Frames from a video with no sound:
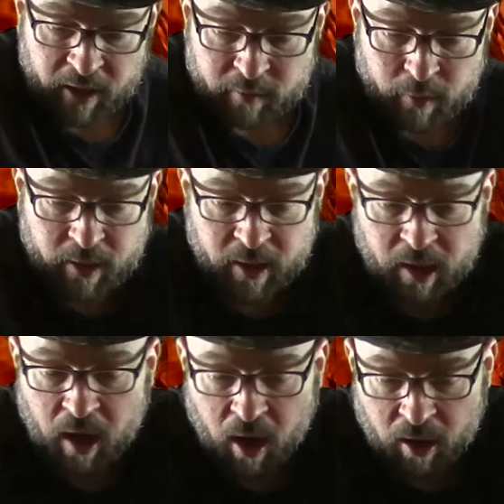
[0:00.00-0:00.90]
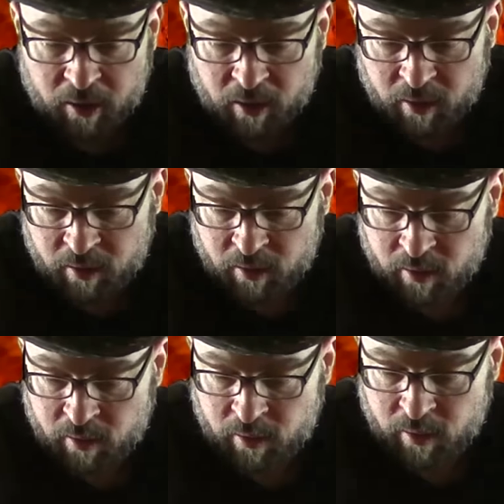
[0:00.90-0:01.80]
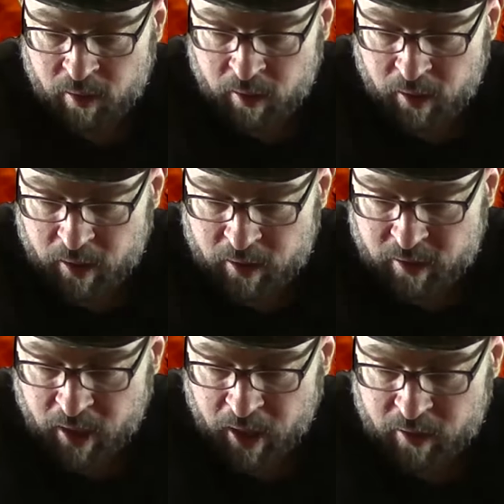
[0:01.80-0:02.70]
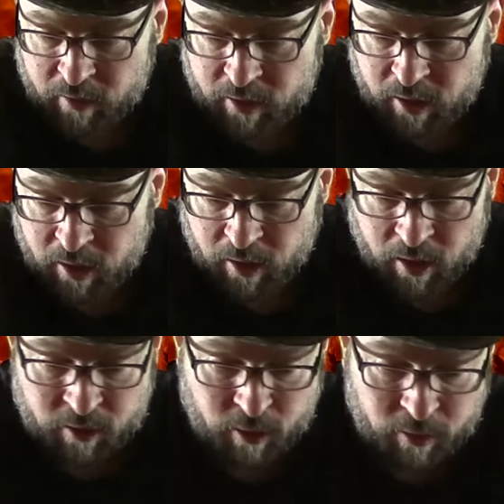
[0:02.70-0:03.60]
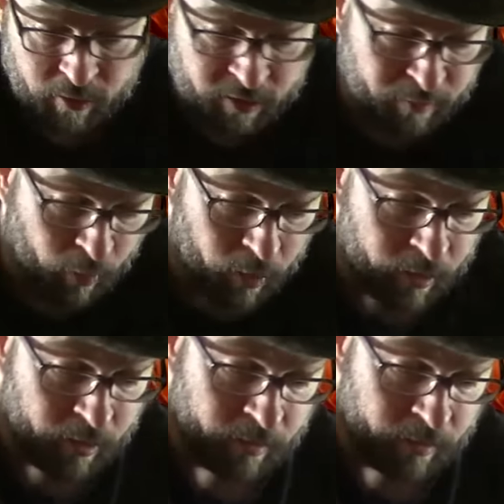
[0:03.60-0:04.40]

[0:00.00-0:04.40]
is bringing honor and integrity to your sport.